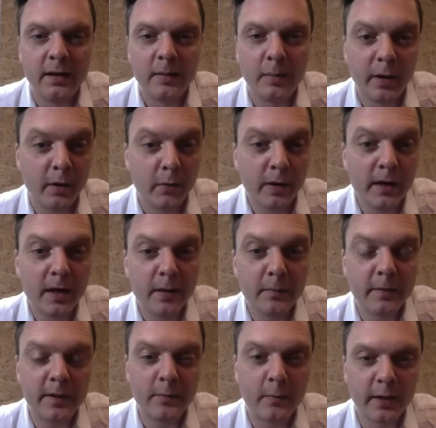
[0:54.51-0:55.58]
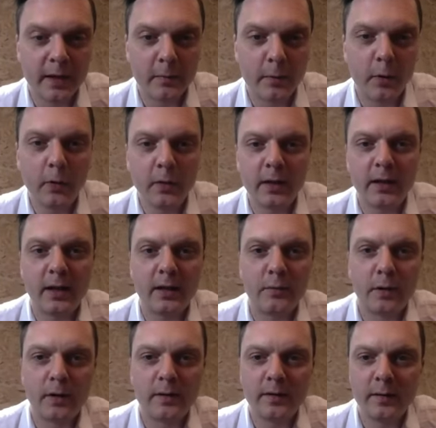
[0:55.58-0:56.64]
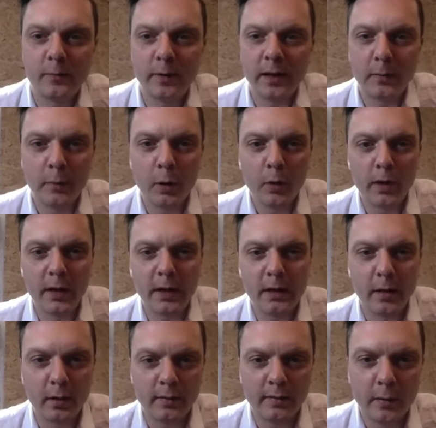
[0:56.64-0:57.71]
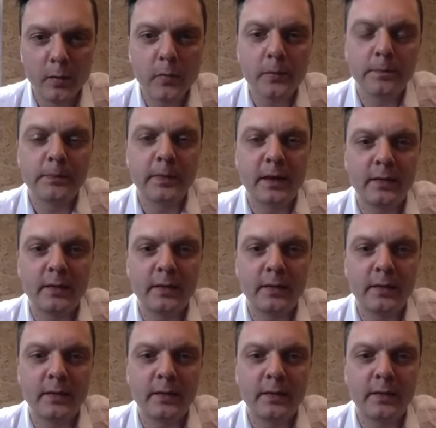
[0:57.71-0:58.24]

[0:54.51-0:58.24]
By the way, I'm Tim Wendelboe, and I run Tim Wendelboe in Oslo.